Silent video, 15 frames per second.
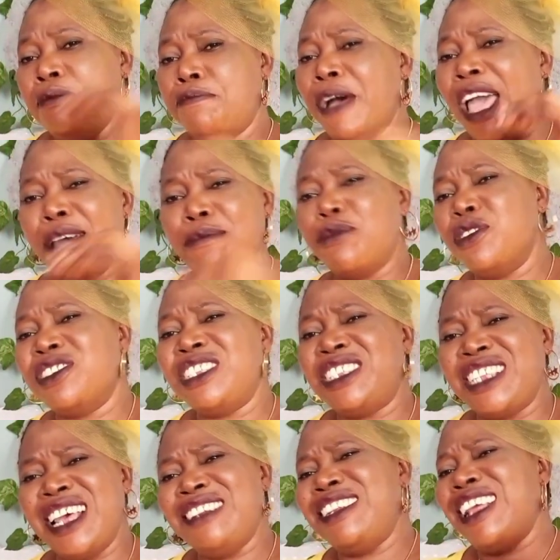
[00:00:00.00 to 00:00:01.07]
Bible
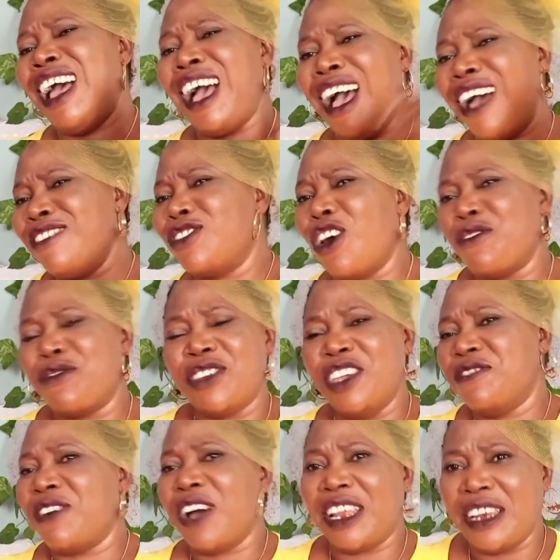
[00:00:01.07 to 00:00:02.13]
said the hand of
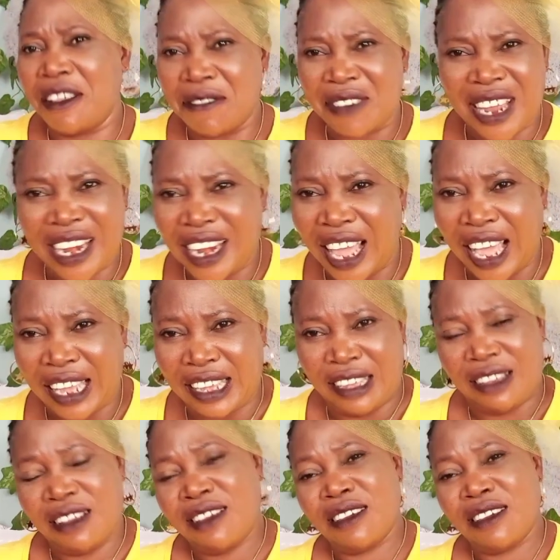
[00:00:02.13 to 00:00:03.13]
giver never lack.